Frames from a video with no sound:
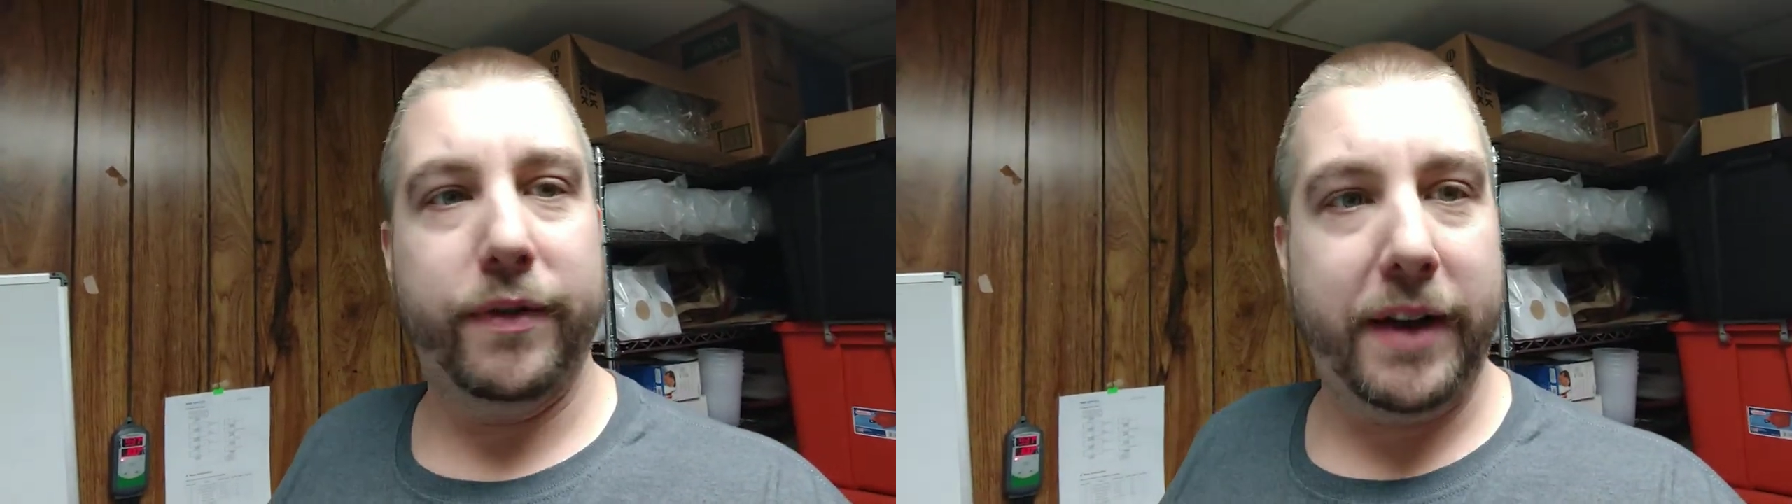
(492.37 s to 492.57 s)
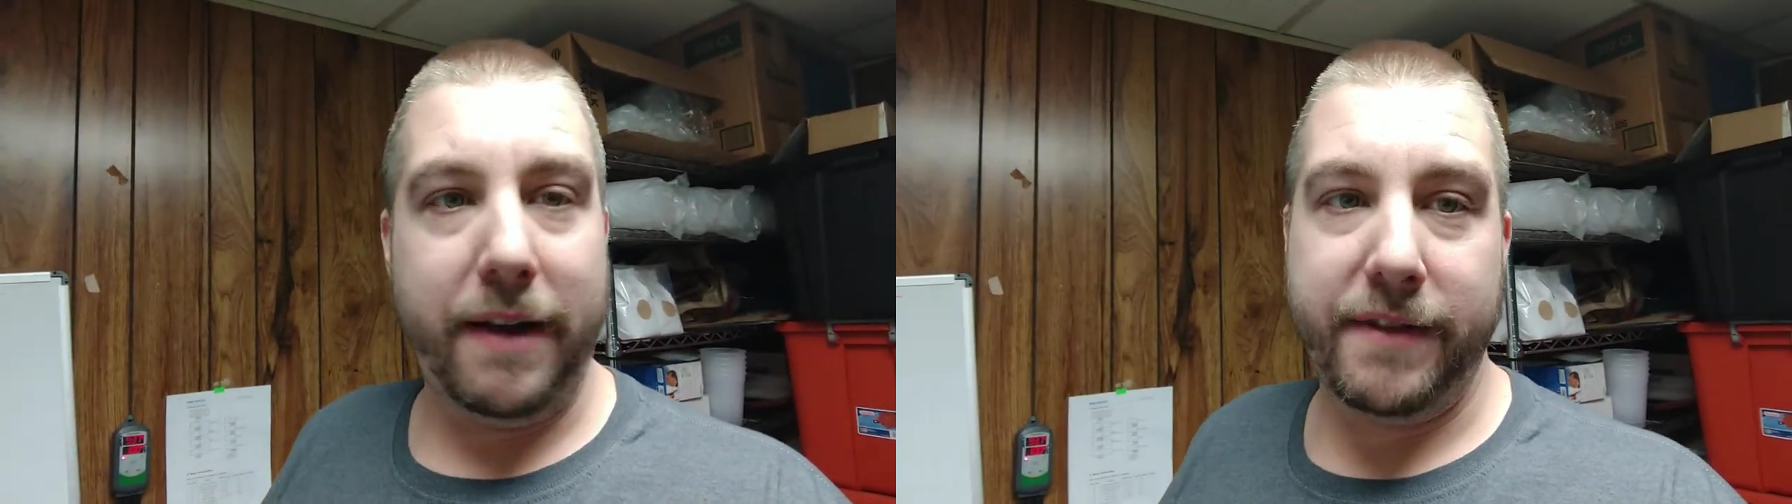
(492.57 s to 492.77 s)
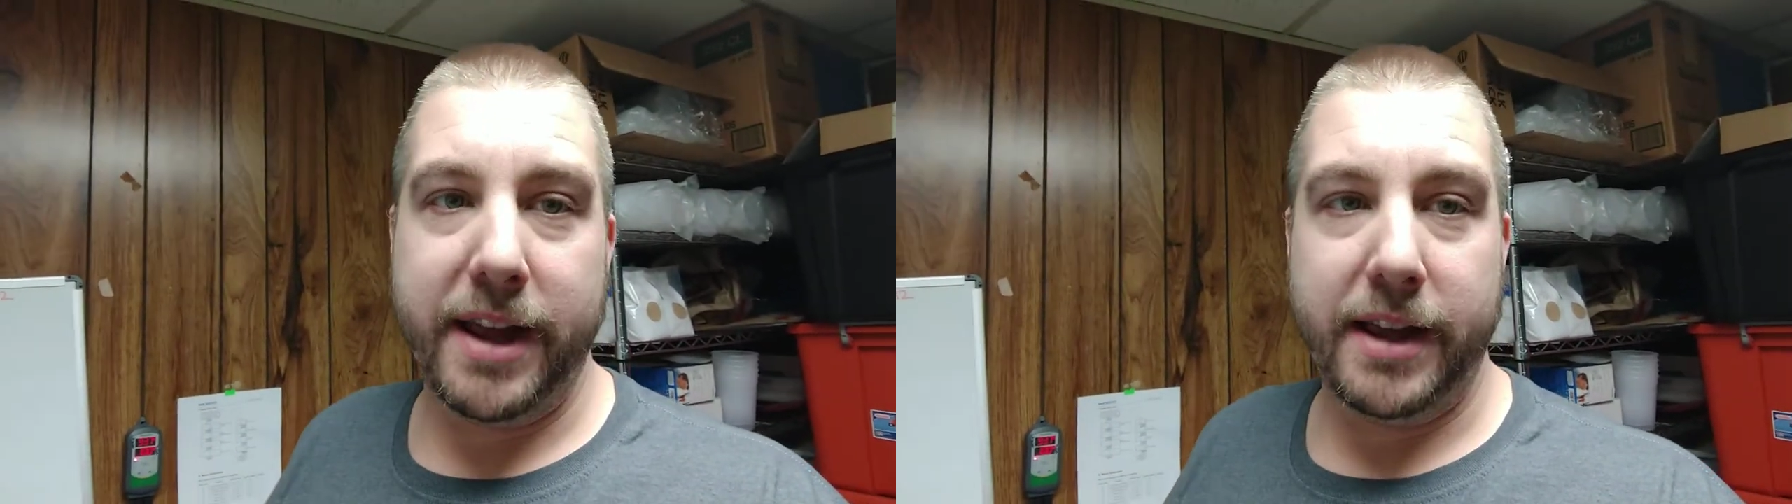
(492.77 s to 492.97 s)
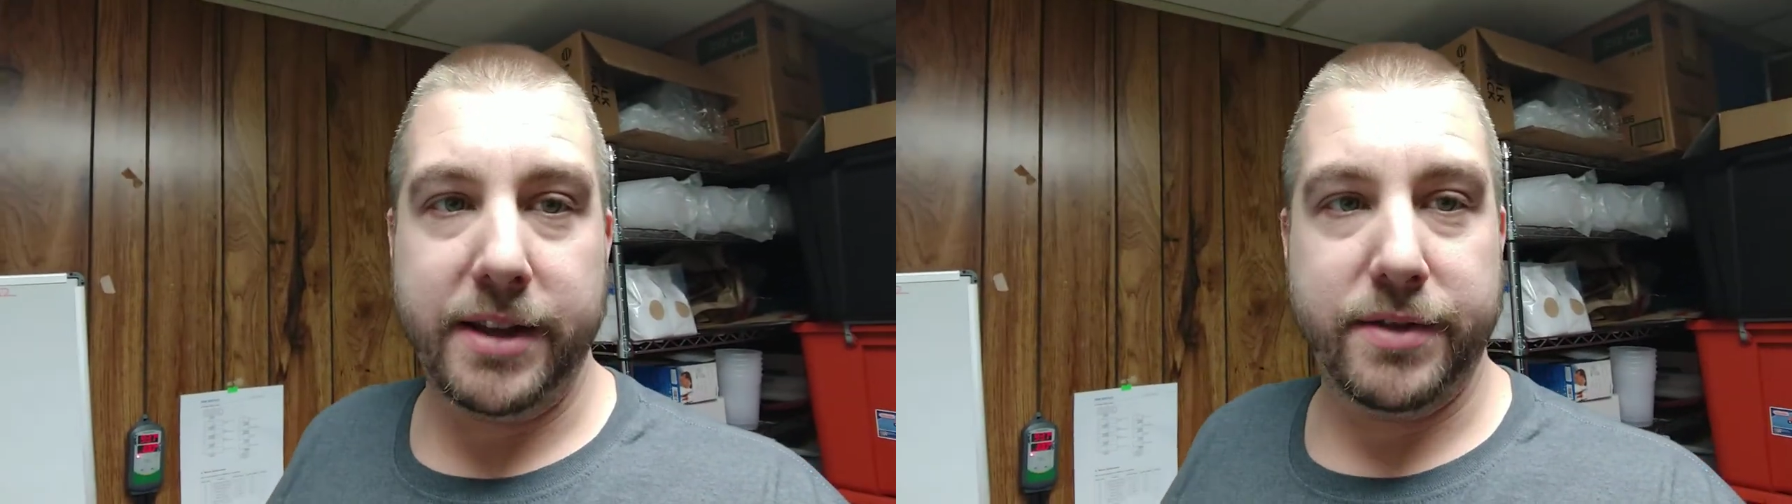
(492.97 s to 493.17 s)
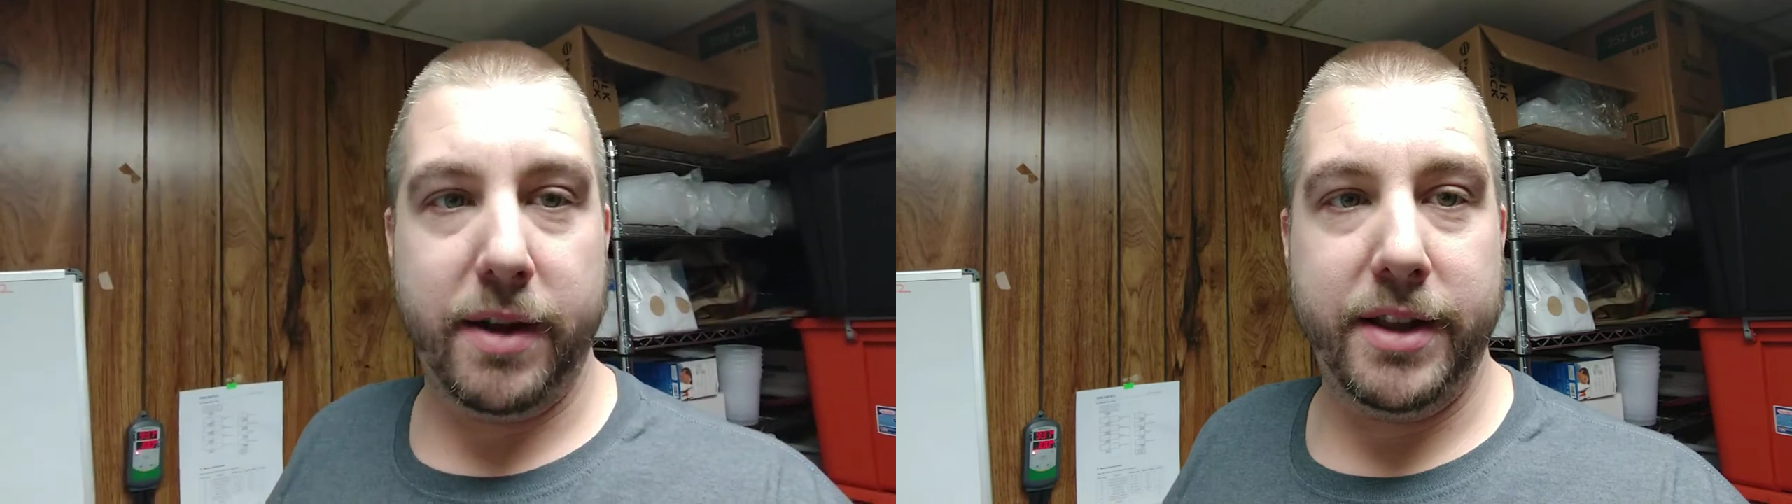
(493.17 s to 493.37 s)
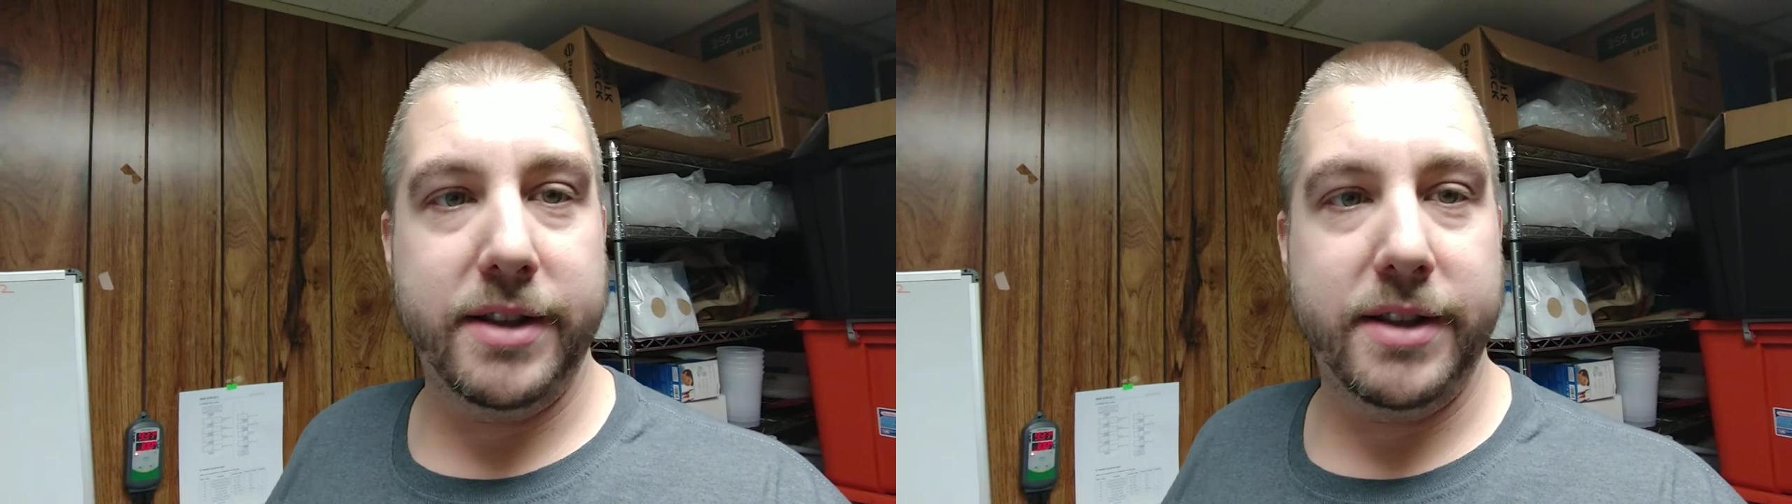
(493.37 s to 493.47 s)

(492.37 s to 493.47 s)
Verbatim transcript: or five days, right?